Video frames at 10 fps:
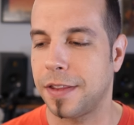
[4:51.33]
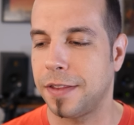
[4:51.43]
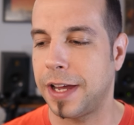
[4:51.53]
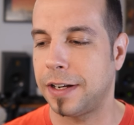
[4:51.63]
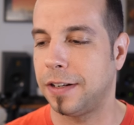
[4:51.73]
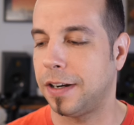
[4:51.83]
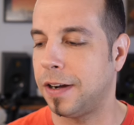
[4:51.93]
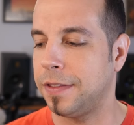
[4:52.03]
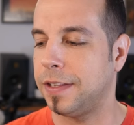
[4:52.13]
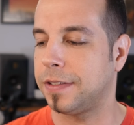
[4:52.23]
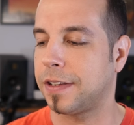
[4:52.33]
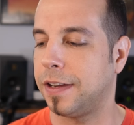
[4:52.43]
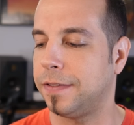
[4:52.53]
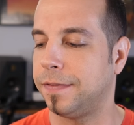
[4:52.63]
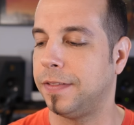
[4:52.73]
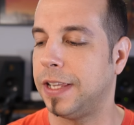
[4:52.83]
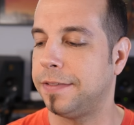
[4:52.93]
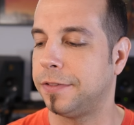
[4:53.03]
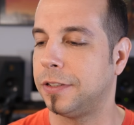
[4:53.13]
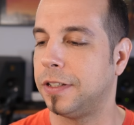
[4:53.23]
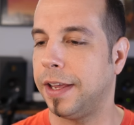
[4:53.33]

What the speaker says: that are on this kind of level.